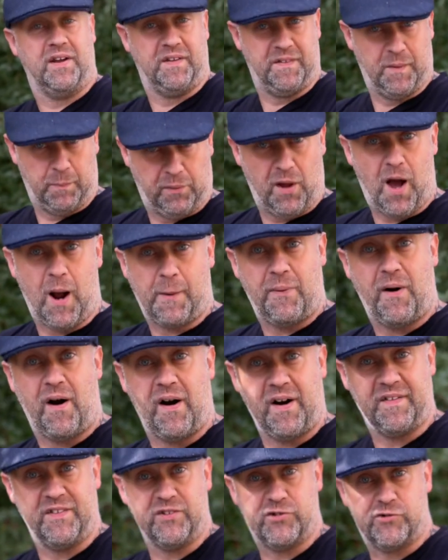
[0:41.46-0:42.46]
in the block
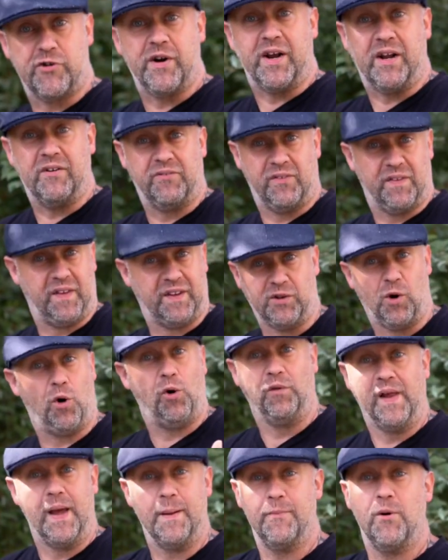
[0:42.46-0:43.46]
party in the street. So like the
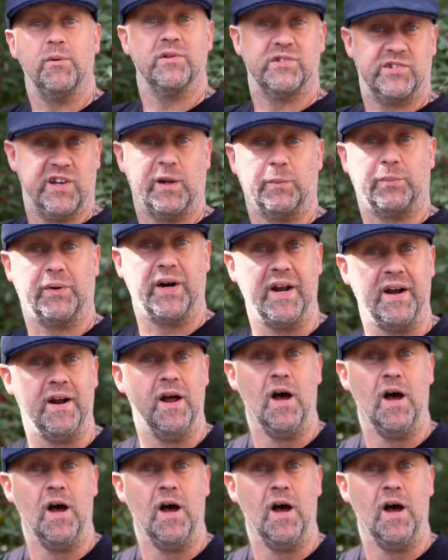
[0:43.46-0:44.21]
whole neighborhood would celebrate